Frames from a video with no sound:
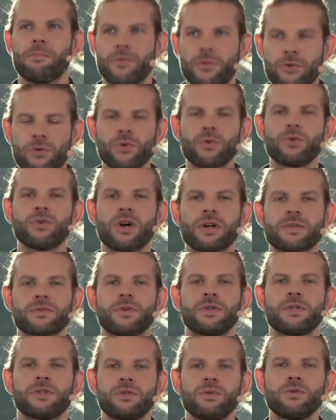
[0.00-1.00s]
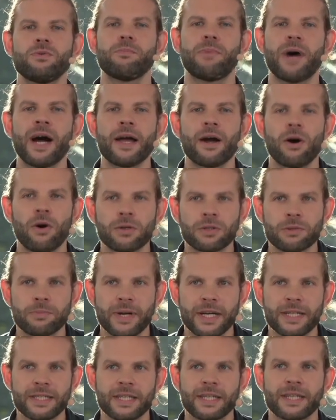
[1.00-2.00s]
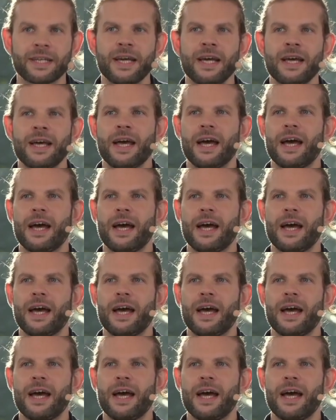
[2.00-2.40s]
through Dox42 by automating.